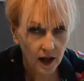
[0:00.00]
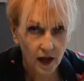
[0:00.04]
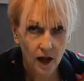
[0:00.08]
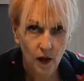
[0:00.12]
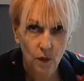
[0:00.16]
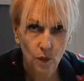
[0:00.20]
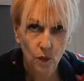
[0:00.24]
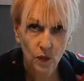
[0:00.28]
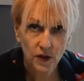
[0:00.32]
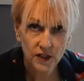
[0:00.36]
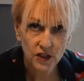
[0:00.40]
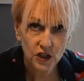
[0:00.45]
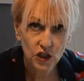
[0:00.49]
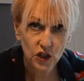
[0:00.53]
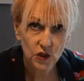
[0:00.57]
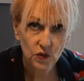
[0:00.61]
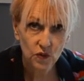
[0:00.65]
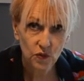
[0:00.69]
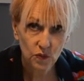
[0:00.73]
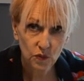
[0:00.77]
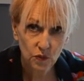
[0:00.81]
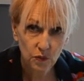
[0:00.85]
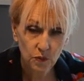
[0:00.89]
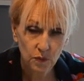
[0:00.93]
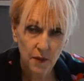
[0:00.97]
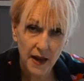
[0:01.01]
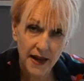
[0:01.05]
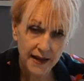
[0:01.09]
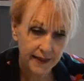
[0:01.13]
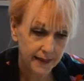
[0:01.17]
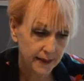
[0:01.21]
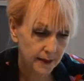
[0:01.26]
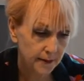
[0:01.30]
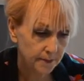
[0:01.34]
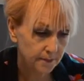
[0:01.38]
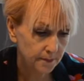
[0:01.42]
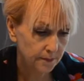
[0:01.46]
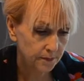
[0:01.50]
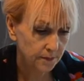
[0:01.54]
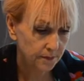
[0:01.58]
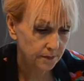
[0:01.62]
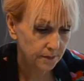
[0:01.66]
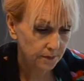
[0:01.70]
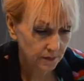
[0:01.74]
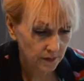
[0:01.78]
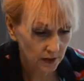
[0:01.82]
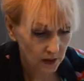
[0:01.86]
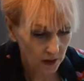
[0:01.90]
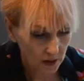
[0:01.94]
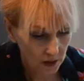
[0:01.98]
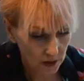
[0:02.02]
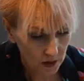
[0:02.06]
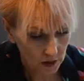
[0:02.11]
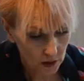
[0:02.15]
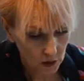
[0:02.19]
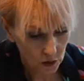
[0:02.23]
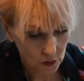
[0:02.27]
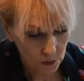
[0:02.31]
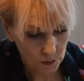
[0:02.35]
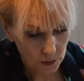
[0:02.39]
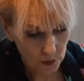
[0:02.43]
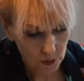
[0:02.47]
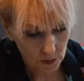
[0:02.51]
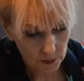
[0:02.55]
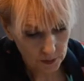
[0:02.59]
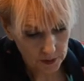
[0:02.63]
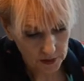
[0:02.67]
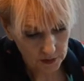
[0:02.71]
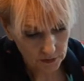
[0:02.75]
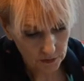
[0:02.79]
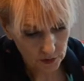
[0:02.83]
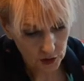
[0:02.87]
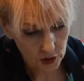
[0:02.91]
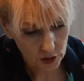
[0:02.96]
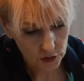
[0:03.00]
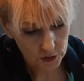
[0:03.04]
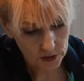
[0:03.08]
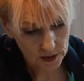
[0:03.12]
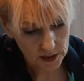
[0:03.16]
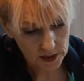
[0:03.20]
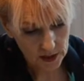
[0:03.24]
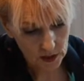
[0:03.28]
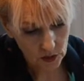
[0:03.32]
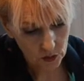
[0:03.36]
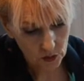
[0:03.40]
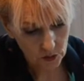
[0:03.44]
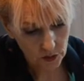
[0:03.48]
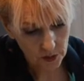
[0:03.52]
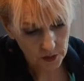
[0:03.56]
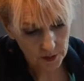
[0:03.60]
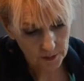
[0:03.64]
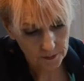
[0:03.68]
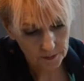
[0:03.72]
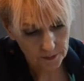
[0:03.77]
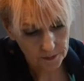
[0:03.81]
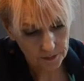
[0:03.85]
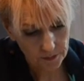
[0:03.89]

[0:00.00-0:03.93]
And once you've made them, you put a bit of glue stick on them,